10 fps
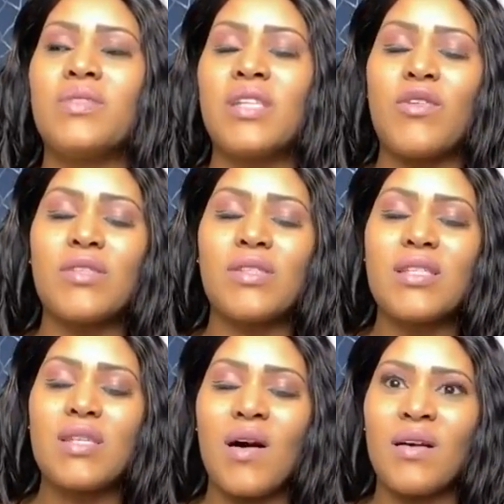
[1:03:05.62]
seriously
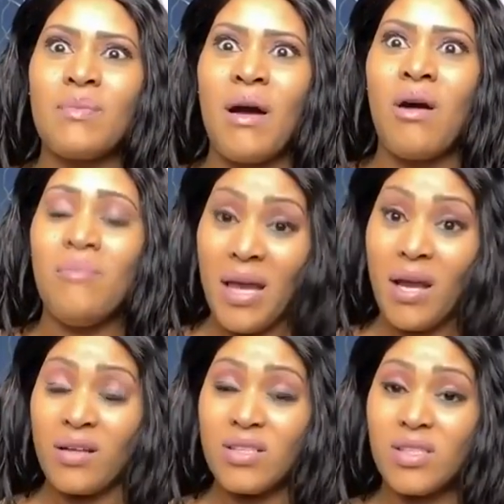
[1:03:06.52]
talking about
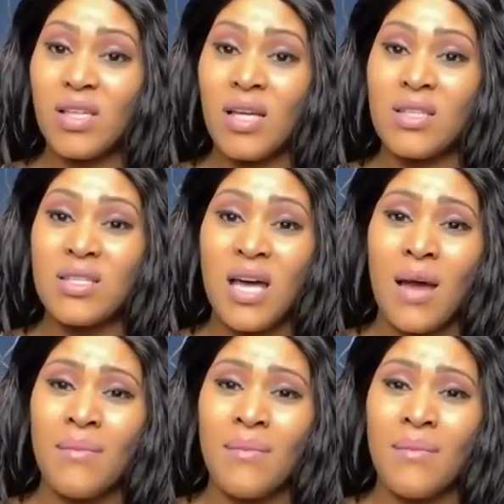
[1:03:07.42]
marriage at the time.